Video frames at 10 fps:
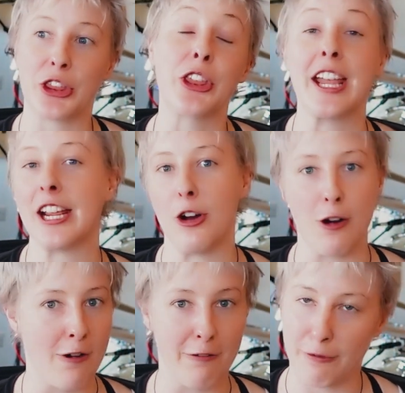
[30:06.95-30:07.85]
thing
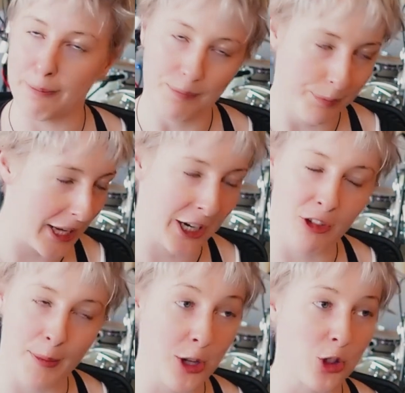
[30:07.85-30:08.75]
of being a
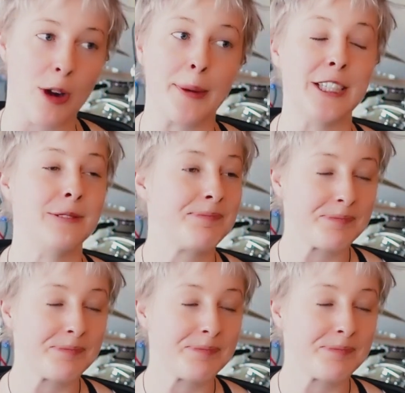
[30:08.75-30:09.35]
remote drummer.